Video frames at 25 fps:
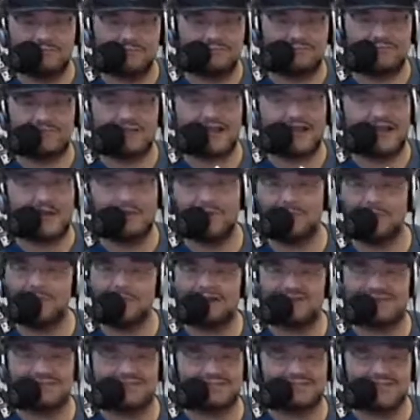I can't remember what
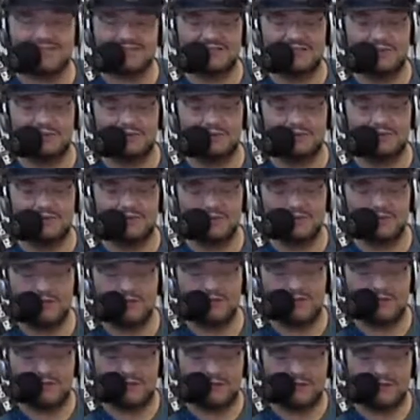I said. I said
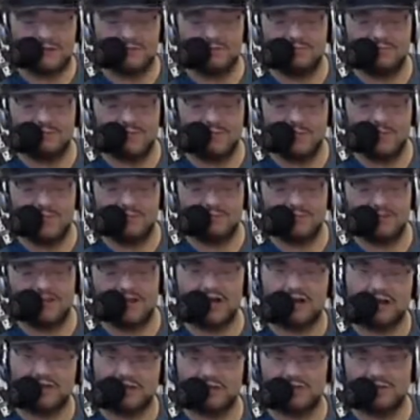something all
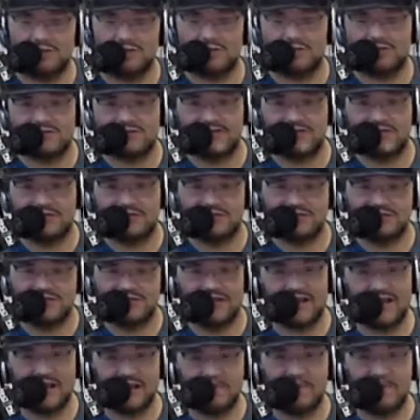thuggish, you know what I'm saying? Because
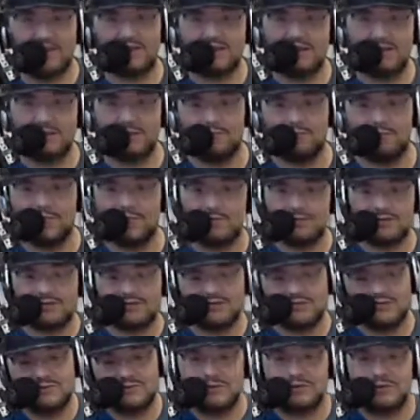I got in my thug mode.
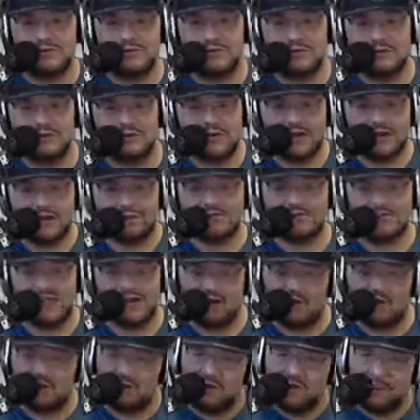Because, you know, I was
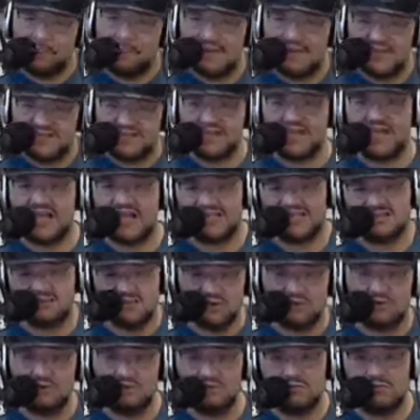like, hold on, bitch ass
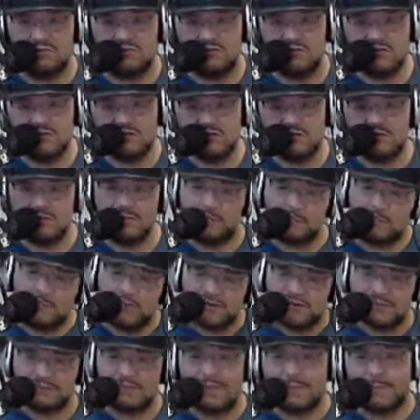dude. You don't be
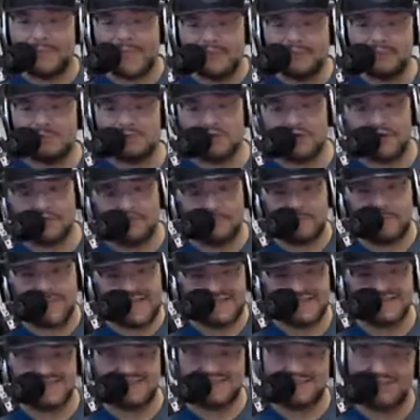pushing my peoples off
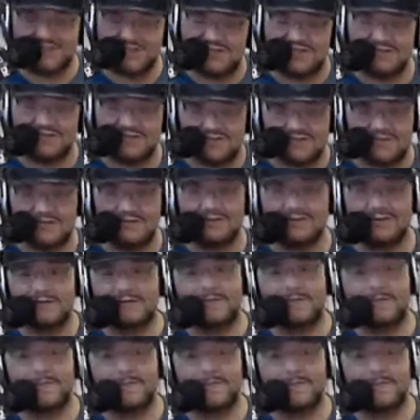benches and shit, son.